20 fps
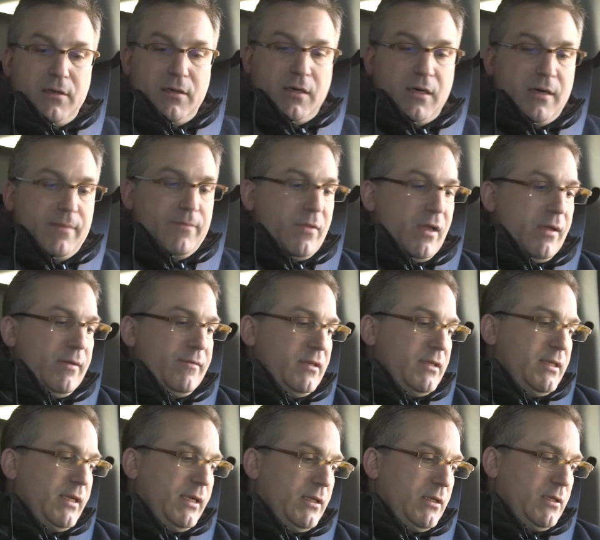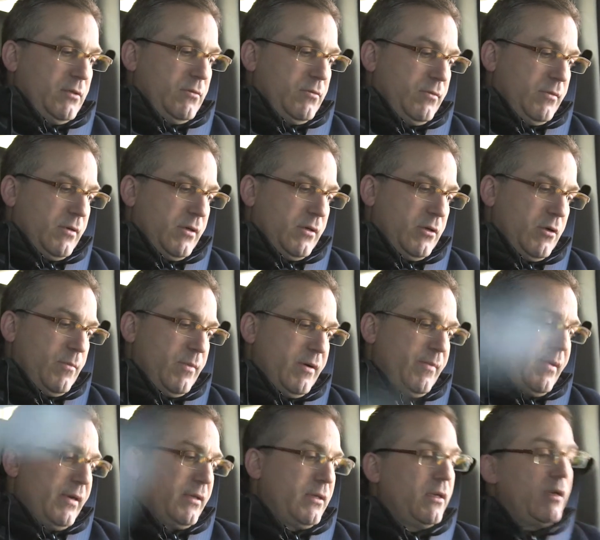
Um, I have to take this. Yeah, I'll go right back